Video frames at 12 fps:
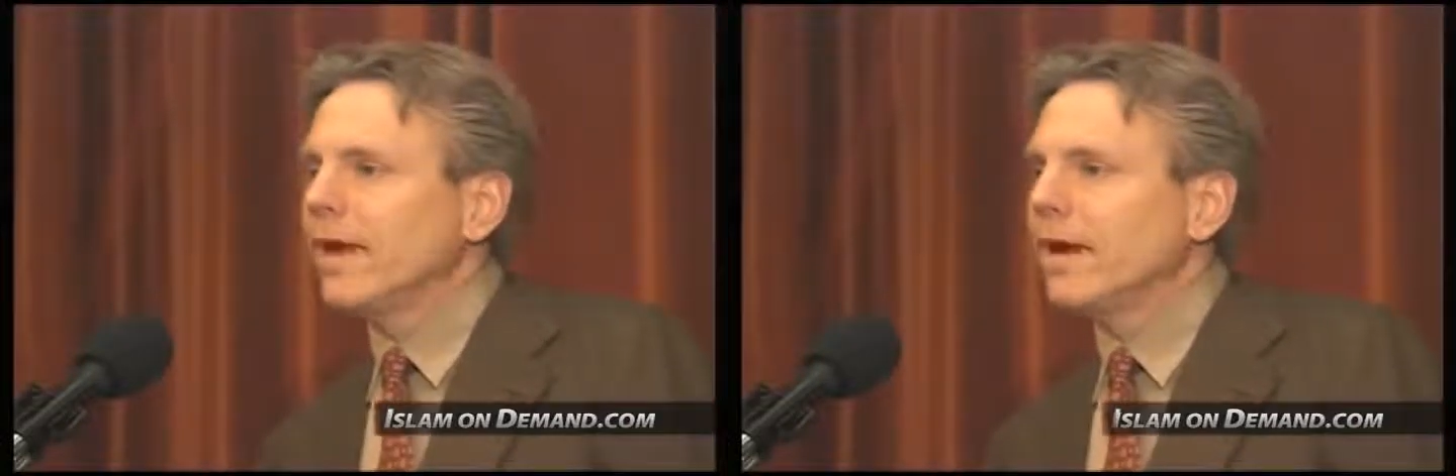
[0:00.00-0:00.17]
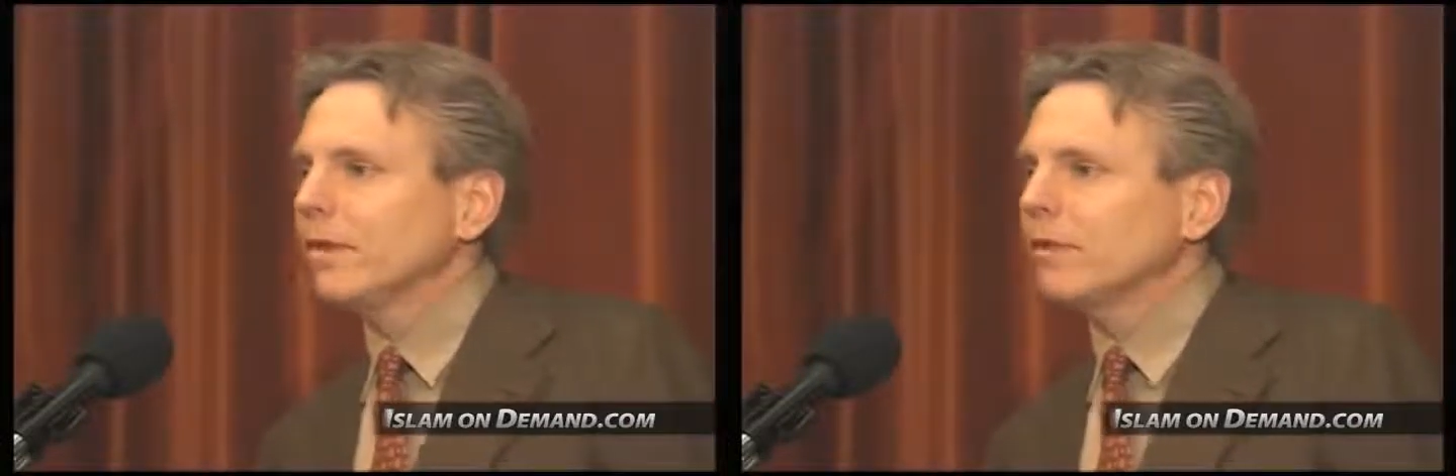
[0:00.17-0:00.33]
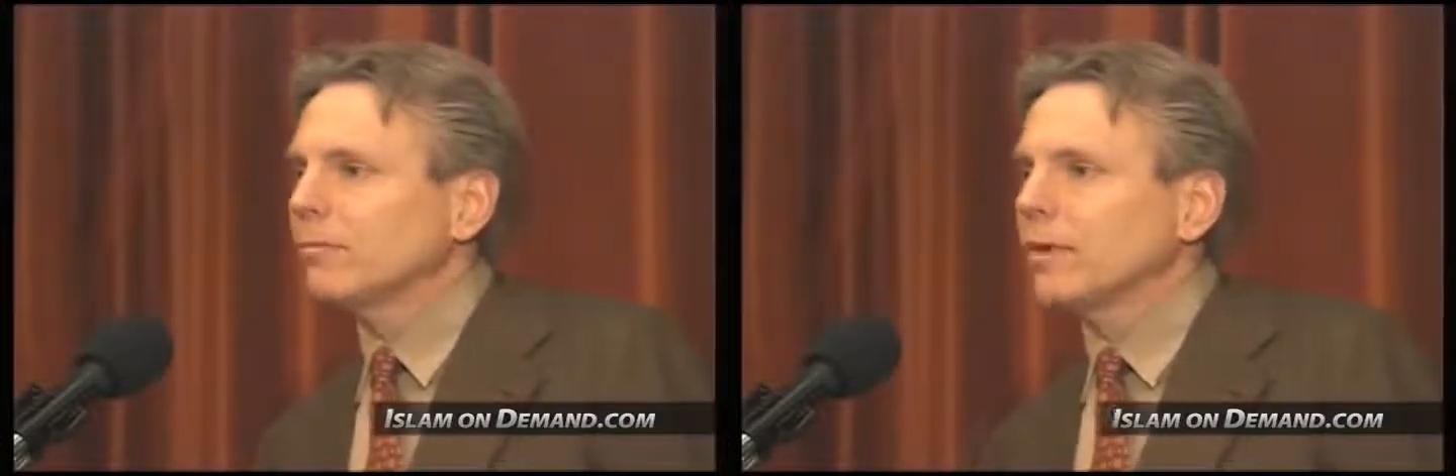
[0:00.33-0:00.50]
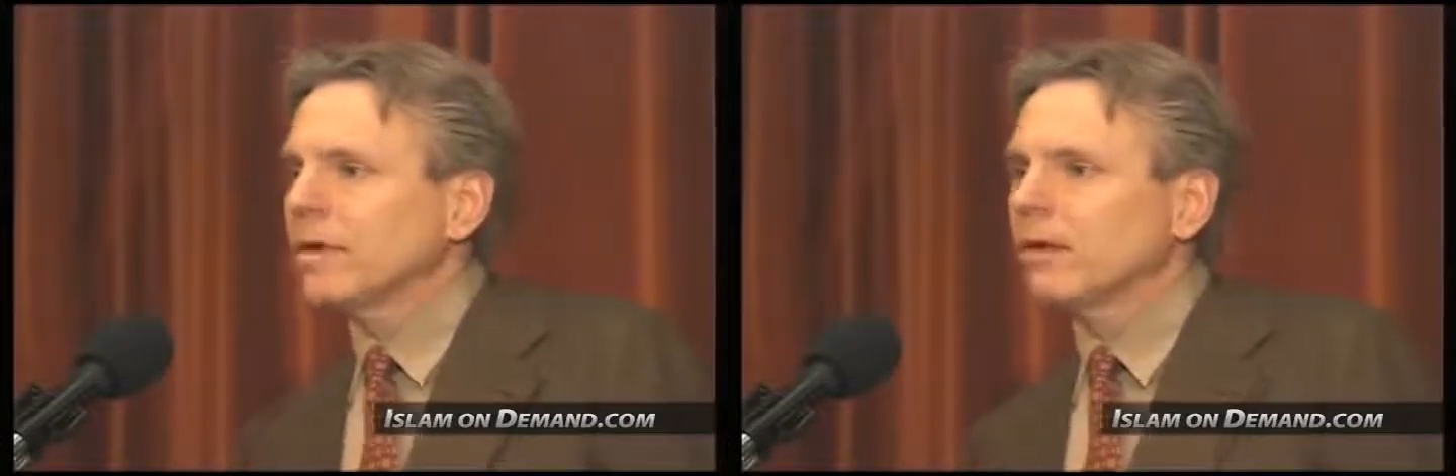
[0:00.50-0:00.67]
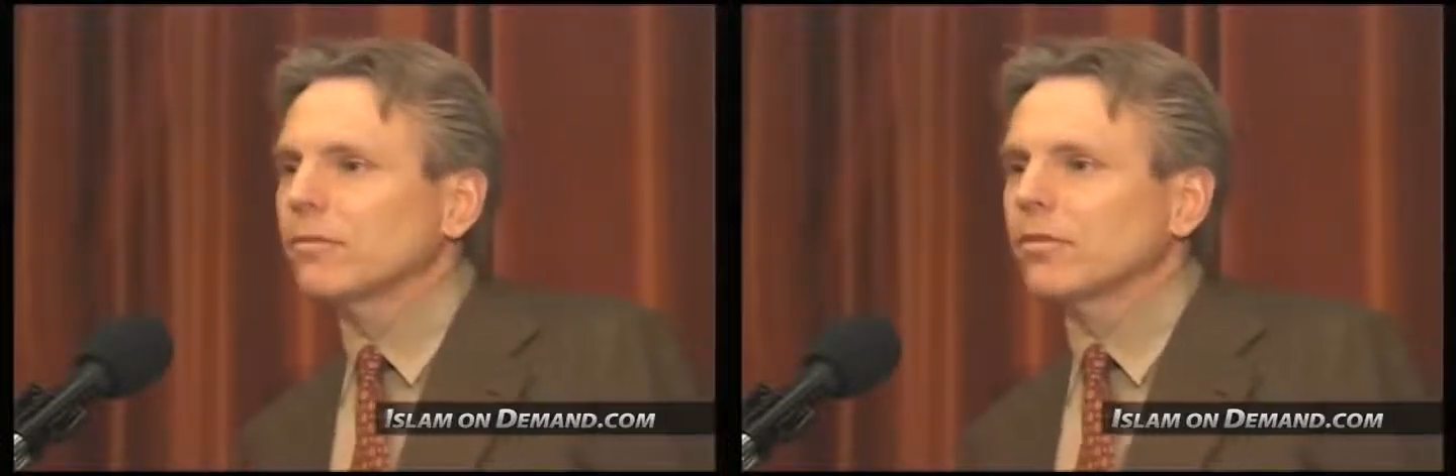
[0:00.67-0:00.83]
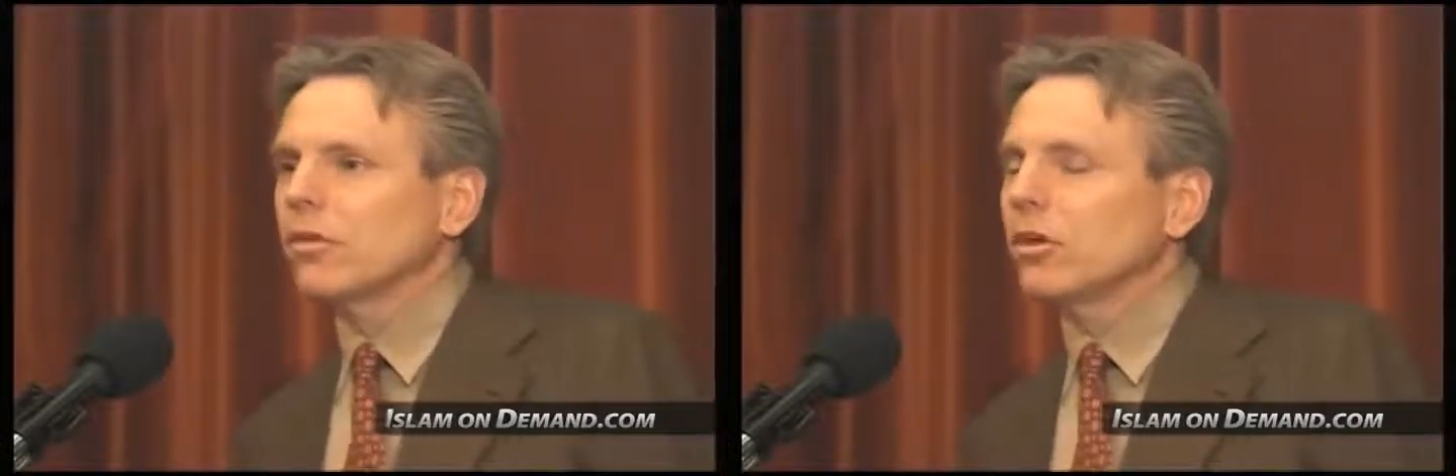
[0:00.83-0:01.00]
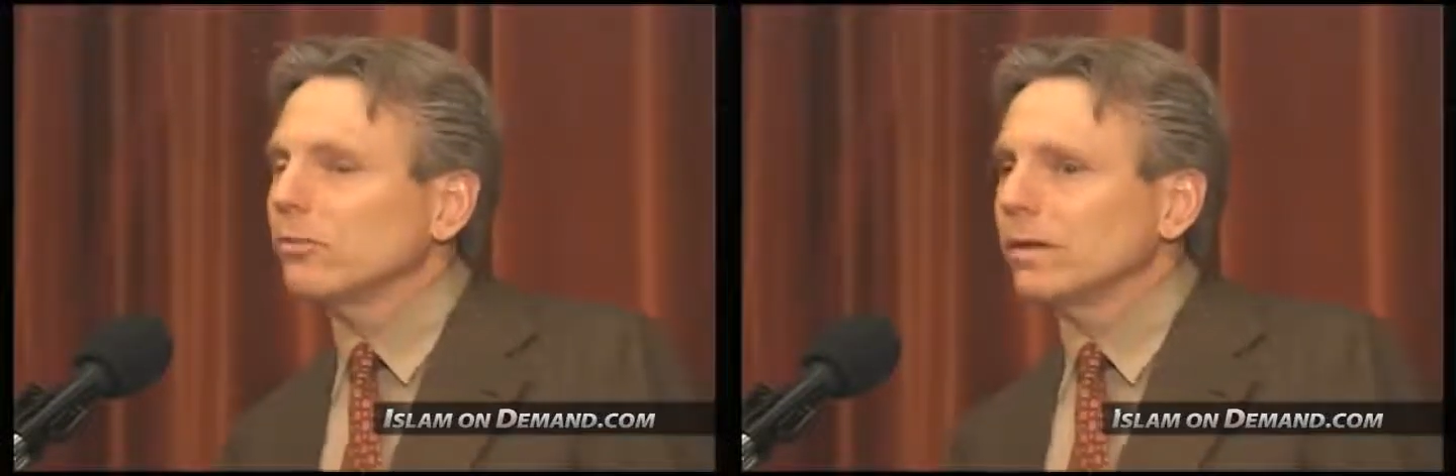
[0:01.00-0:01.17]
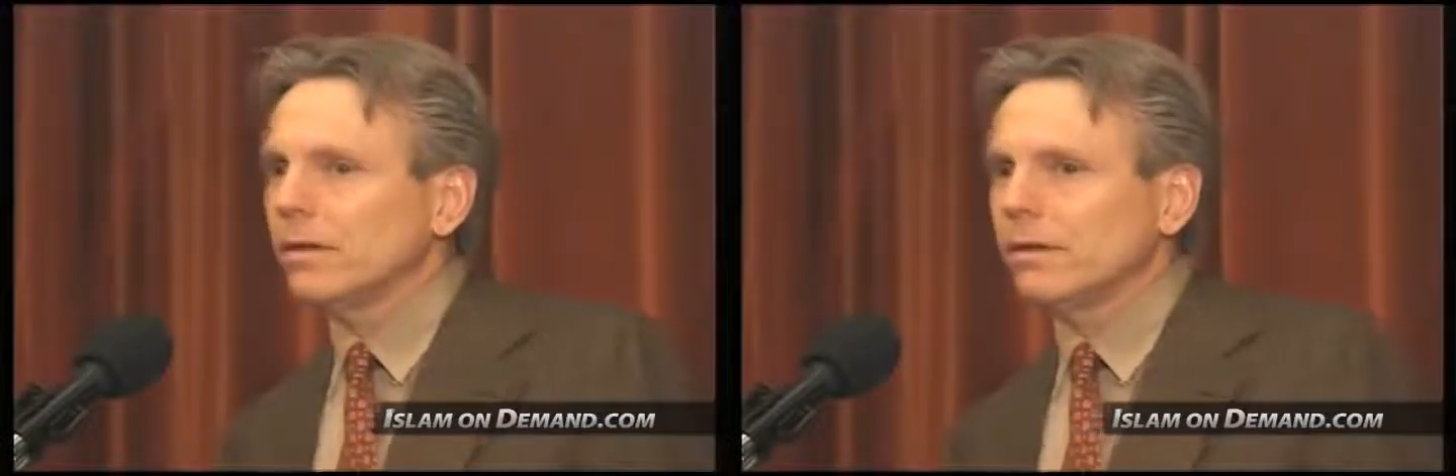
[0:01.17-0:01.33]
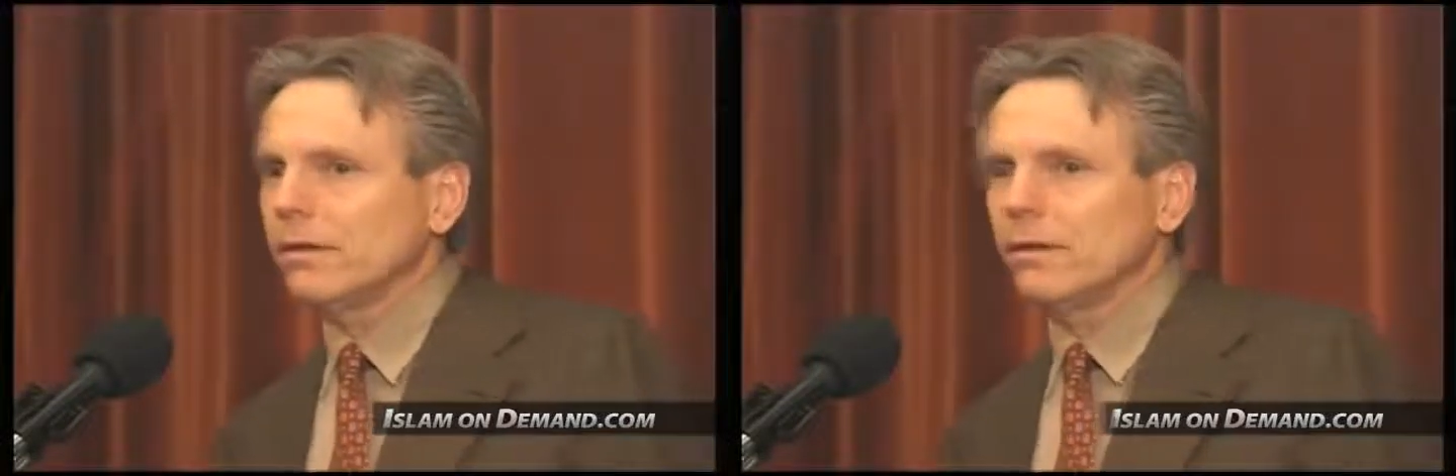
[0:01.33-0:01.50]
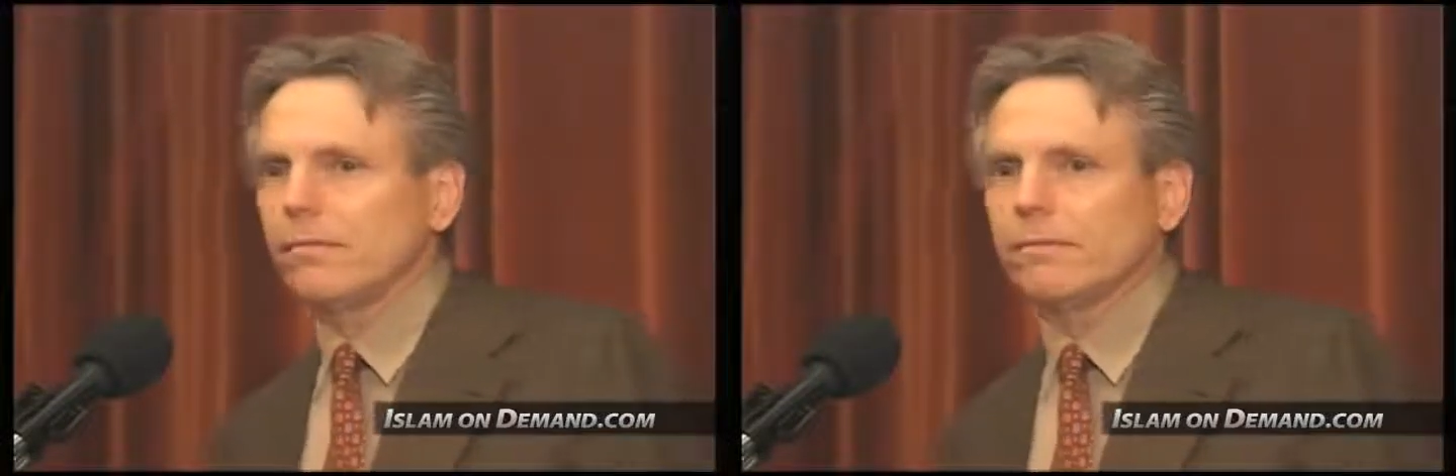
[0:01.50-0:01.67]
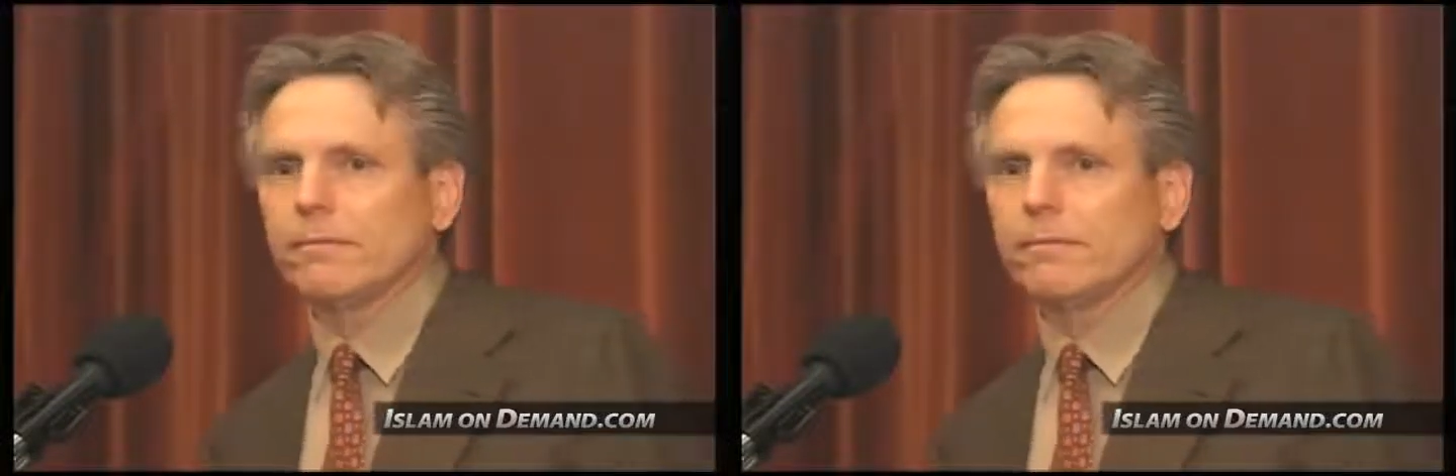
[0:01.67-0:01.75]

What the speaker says: knowledge becomes cumulative.